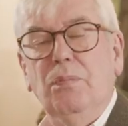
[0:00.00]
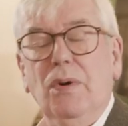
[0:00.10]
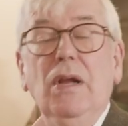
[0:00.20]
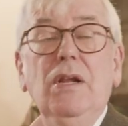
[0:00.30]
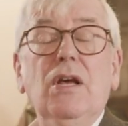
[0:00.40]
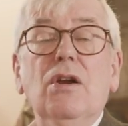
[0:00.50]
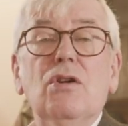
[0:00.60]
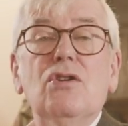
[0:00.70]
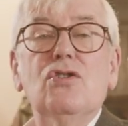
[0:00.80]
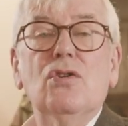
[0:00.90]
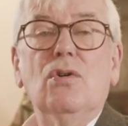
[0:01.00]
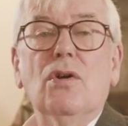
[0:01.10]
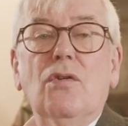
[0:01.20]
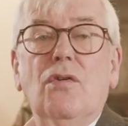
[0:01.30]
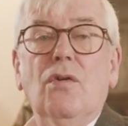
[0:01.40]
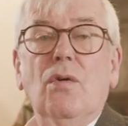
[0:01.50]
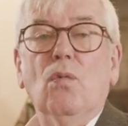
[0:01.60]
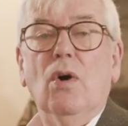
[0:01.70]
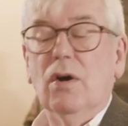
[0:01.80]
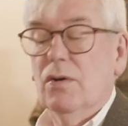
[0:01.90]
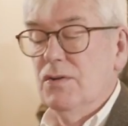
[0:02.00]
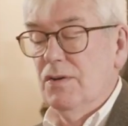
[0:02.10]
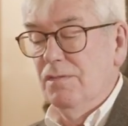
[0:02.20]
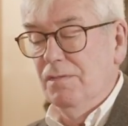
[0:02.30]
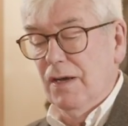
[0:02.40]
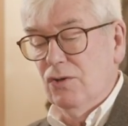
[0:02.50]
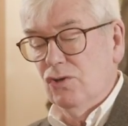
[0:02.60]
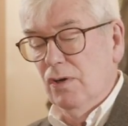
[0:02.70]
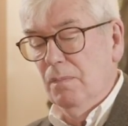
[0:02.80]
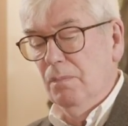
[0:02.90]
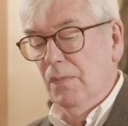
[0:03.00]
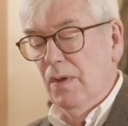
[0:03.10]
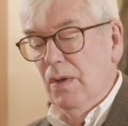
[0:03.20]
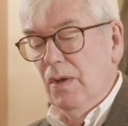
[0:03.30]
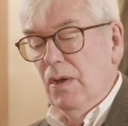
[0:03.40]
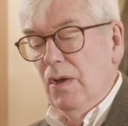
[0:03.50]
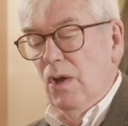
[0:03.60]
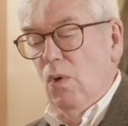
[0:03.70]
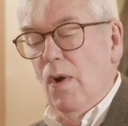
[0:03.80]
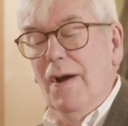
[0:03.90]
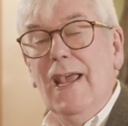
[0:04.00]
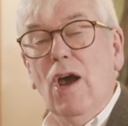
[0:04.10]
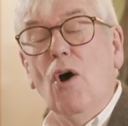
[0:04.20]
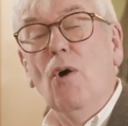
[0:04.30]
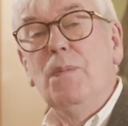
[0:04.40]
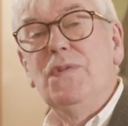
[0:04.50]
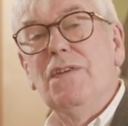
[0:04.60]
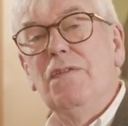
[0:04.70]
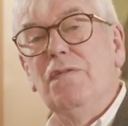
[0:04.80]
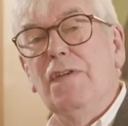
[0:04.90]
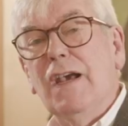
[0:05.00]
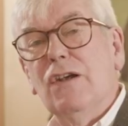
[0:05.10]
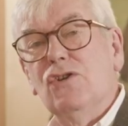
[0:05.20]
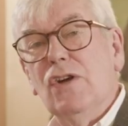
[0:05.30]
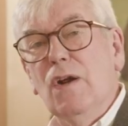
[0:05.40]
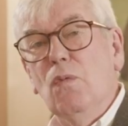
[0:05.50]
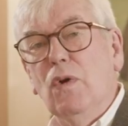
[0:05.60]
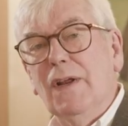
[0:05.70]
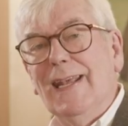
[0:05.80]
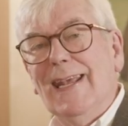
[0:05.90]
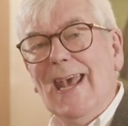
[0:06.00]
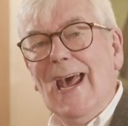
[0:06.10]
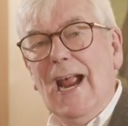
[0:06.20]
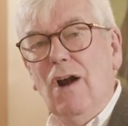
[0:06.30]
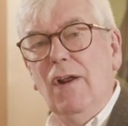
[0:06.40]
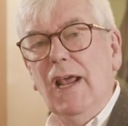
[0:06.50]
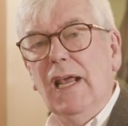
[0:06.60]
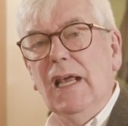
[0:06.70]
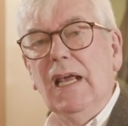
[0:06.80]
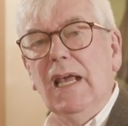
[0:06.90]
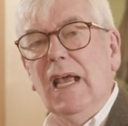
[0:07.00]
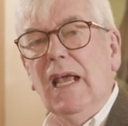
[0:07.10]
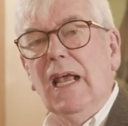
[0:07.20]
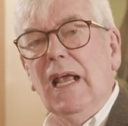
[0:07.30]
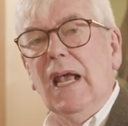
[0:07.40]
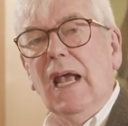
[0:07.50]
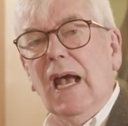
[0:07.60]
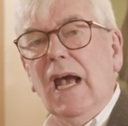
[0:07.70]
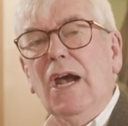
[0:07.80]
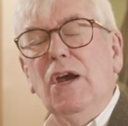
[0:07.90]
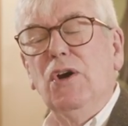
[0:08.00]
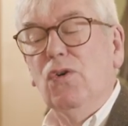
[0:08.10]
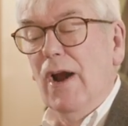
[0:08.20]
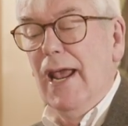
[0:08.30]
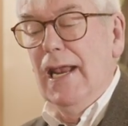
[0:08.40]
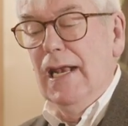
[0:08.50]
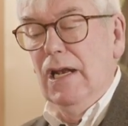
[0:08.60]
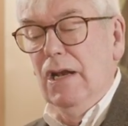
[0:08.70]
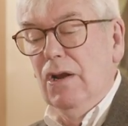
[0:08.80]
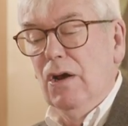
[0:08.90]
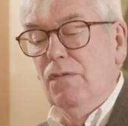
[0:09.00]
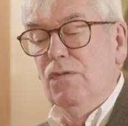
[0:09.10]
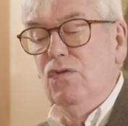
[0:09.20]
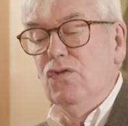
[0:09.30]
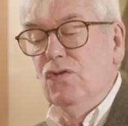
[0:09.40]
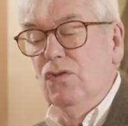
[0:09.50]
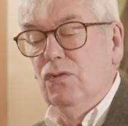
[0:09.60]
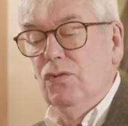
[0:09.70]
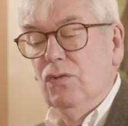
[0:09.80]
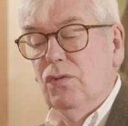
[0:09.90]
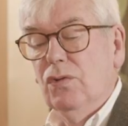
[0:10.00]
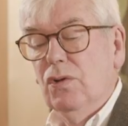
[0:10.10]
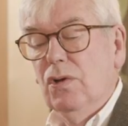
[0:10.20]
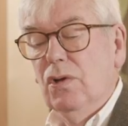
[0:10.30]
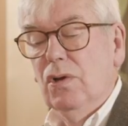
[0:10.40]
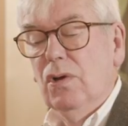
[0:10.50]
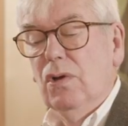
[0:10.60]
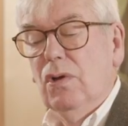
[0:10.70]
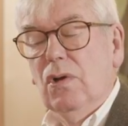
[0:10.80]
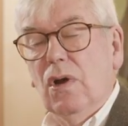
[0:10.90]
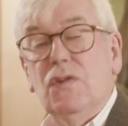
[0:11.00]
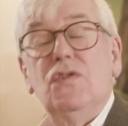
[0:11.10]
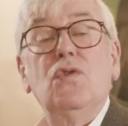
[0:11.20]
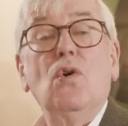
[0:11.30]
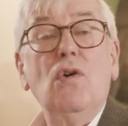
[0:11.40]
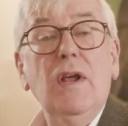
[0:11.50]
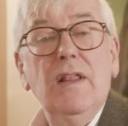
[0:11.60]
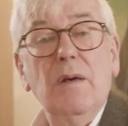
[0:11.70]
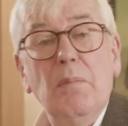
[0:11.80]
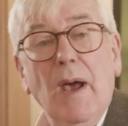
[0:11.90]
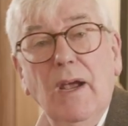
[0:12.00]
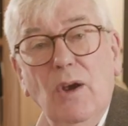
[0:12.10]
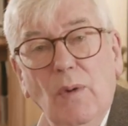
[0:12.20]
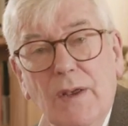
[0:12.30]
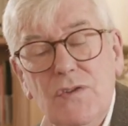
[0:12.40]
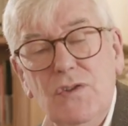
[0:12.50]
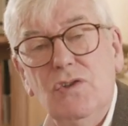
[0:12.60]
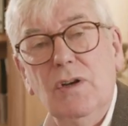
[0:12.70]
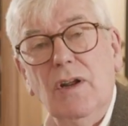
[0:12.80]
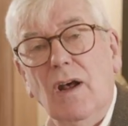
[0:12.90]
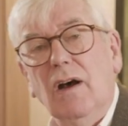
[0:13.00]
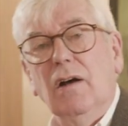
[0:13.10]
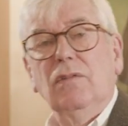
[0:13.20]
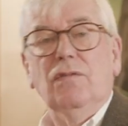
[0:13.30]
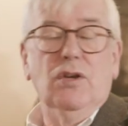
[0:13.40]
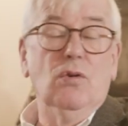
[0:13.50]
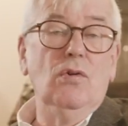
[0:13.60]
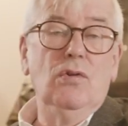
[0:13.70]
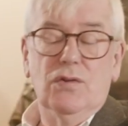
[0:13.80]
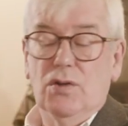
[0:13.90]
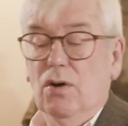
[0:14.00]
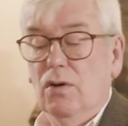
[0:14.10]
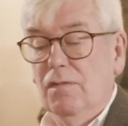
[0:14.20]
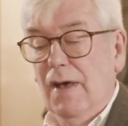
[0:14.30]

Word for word: brilliant short works of fiction, where he hopes the fiction will carry a grain of truth, a story that might question our views or